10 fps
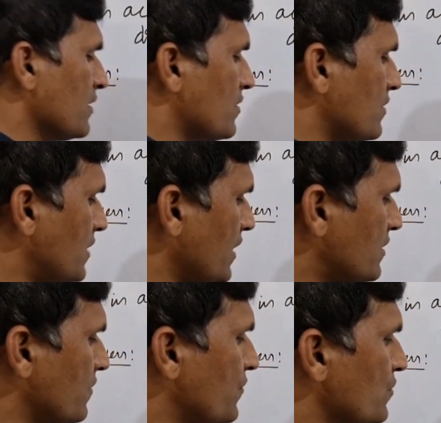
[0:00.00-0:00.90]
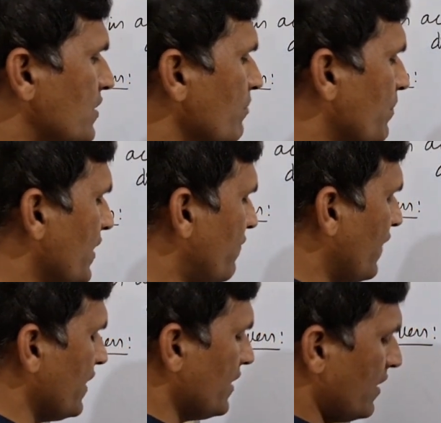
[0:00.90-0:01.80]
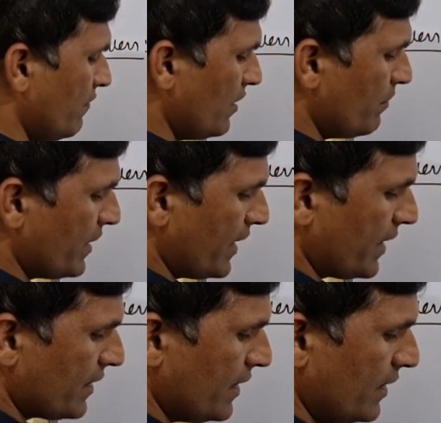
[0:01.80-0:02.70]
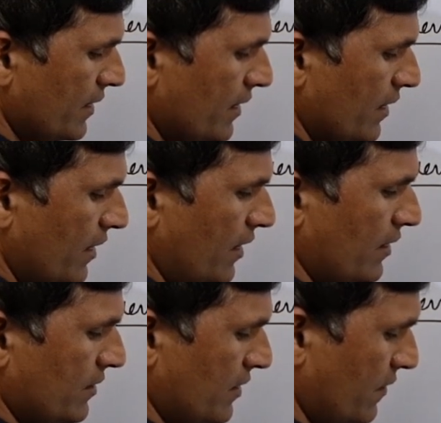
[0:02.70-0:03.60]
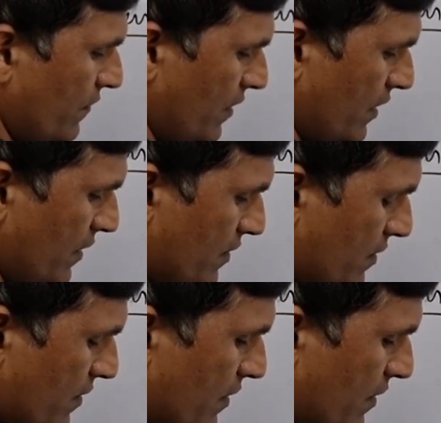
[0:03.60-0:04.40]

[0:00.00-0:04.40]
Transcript: So just if you simplify, you will be getting the answer for this.